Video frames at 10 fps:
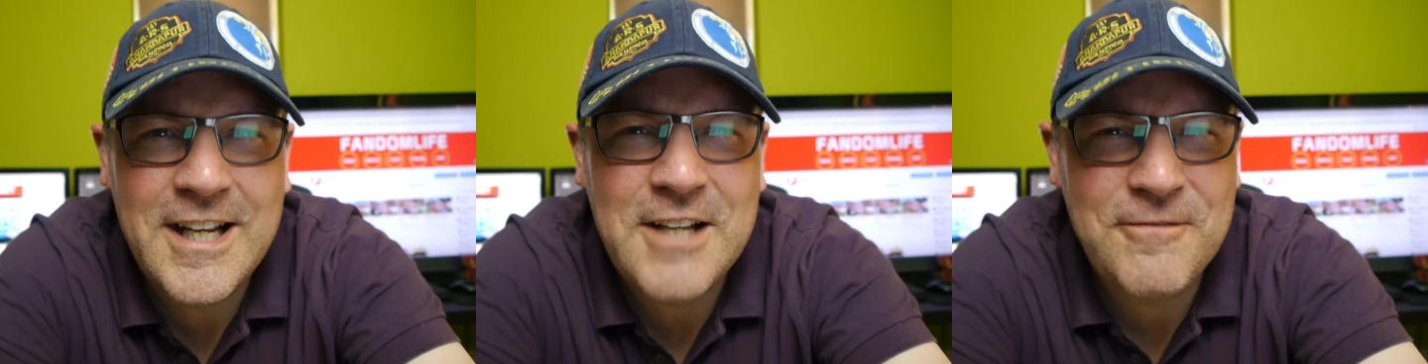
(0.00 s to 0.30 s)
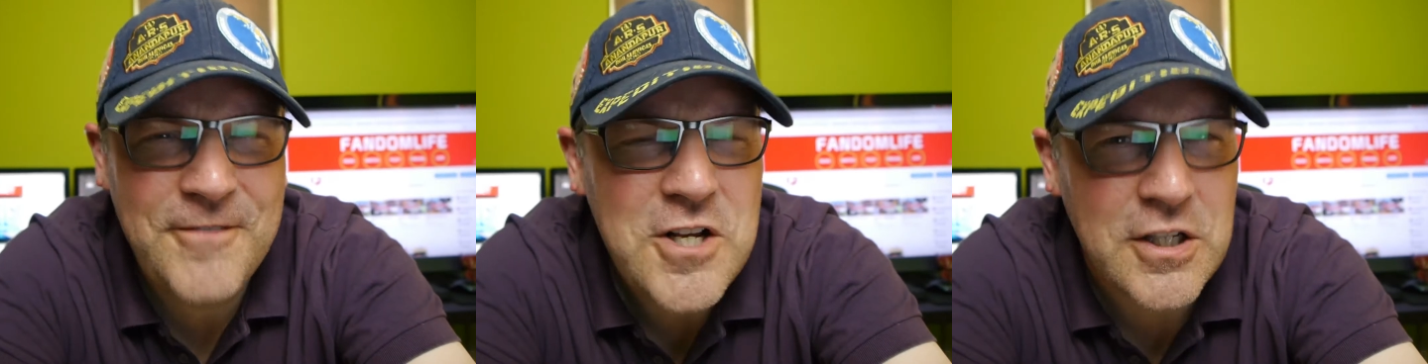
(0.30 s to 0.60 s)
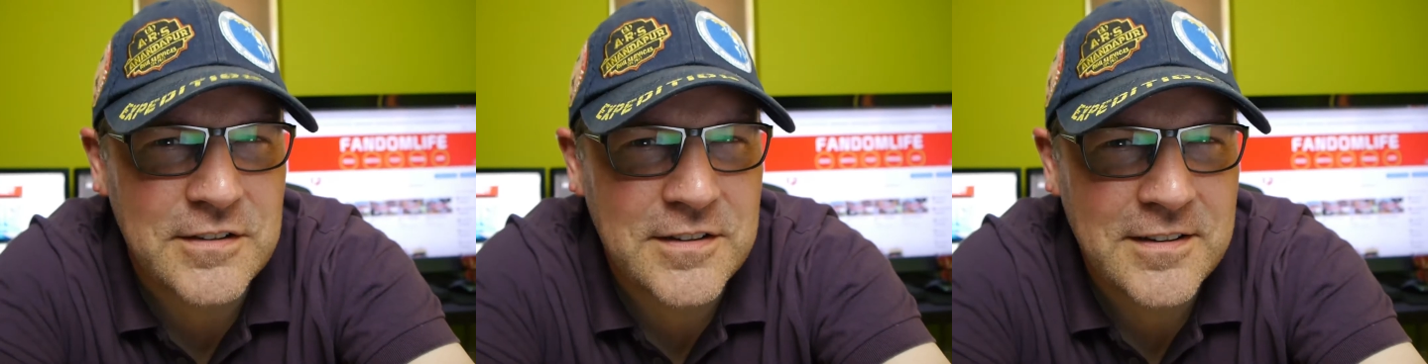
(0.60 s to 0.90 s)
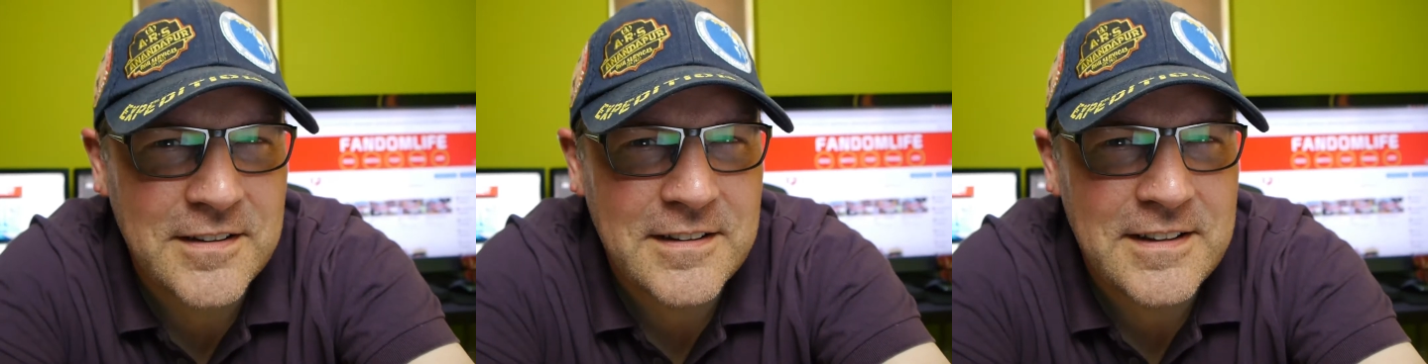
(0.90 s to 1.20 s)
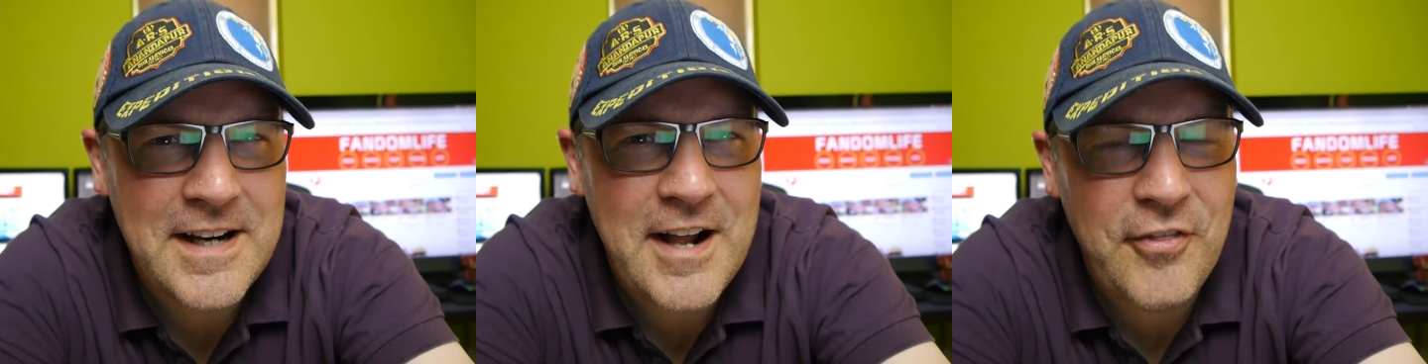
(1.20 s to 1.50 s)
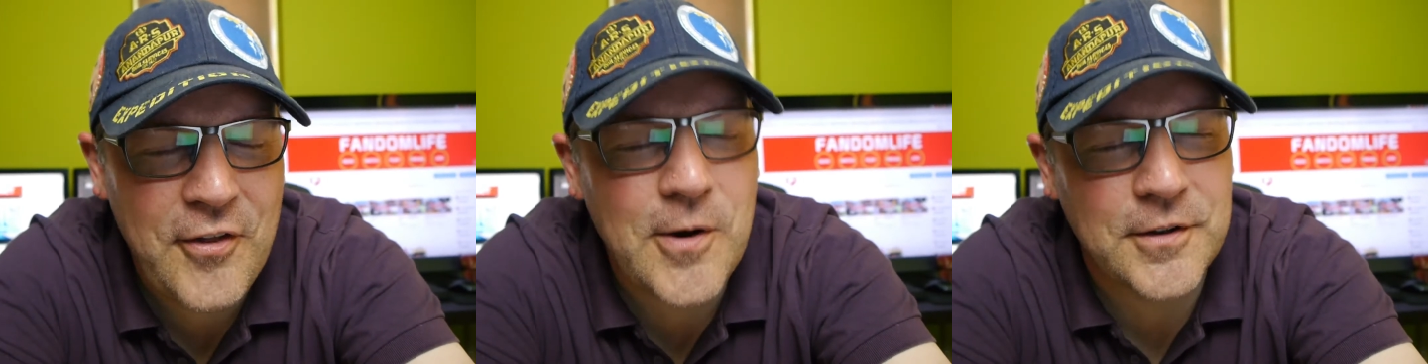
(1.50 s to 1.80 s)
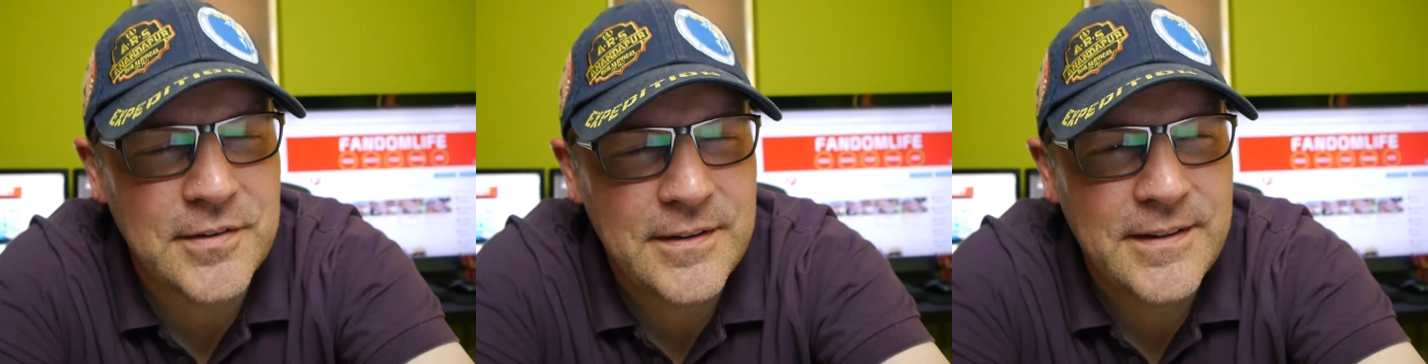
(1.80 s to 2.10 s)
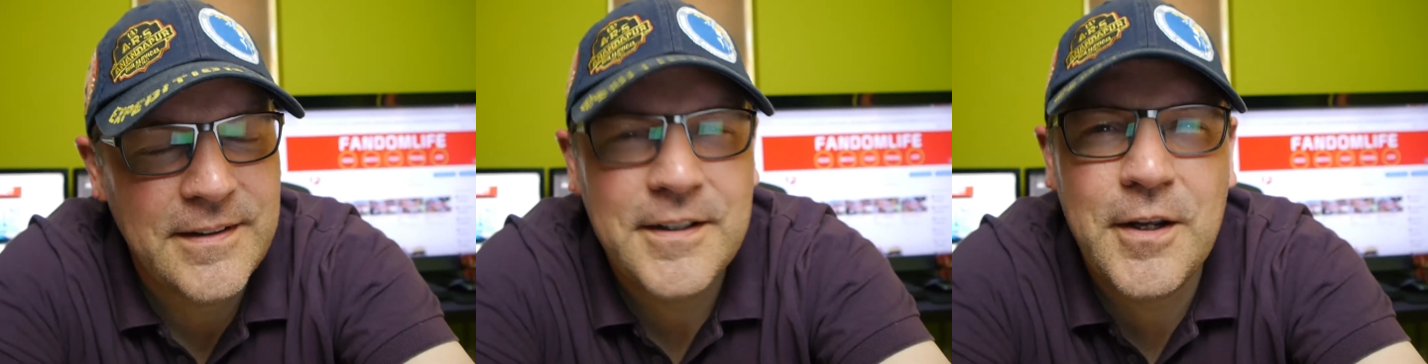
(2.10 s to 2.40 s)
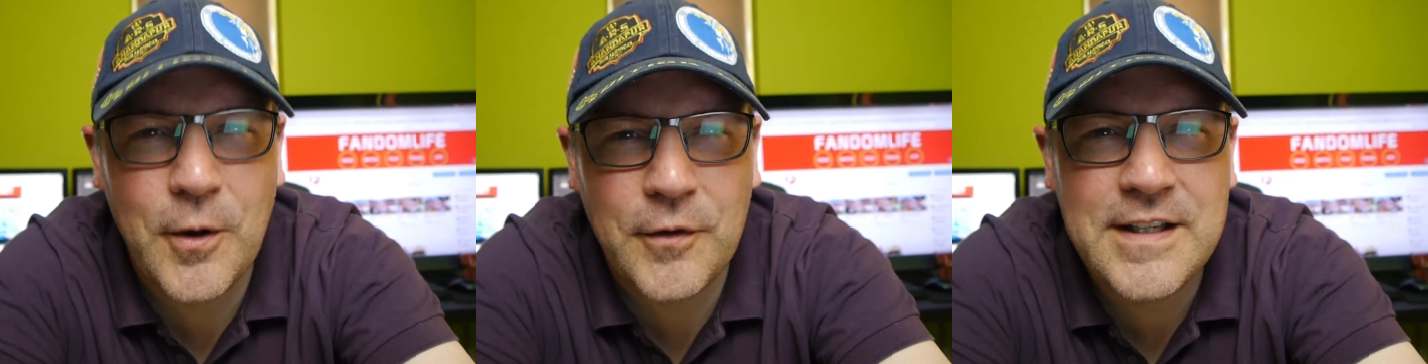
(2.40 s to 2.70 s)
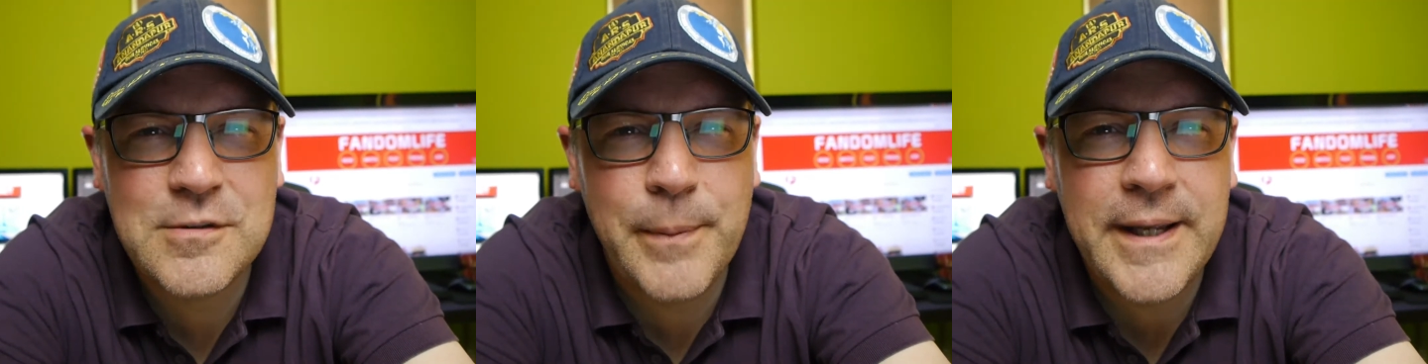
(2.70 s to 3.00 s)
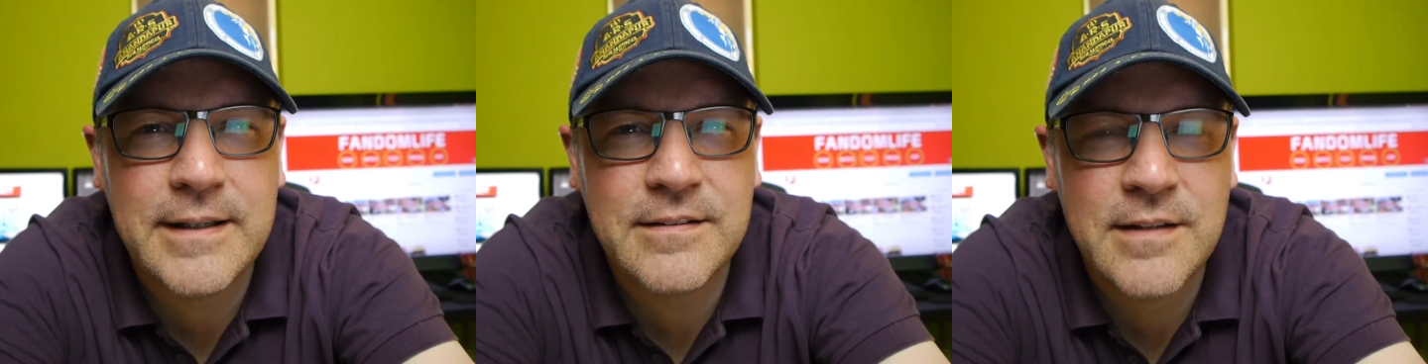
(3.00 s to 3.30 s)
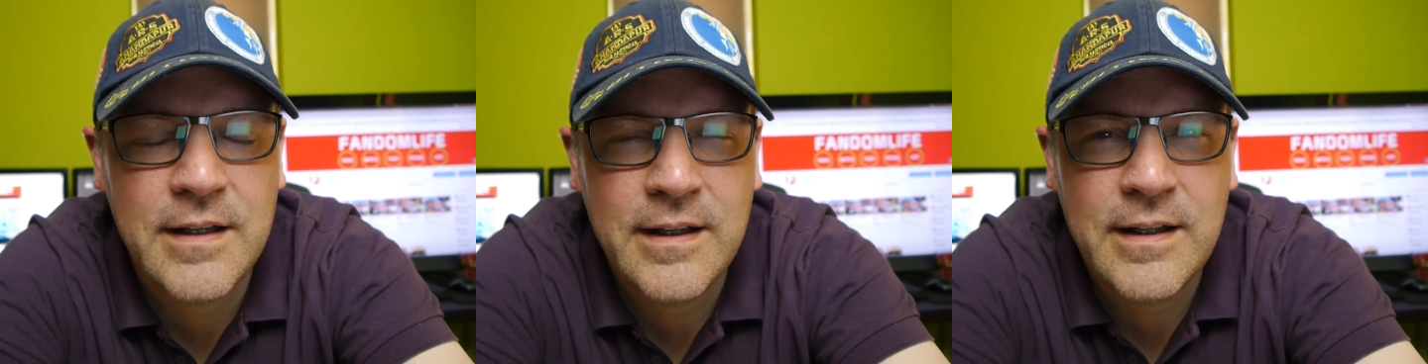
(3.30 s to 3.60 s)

At first, I thought, you know, these peaks,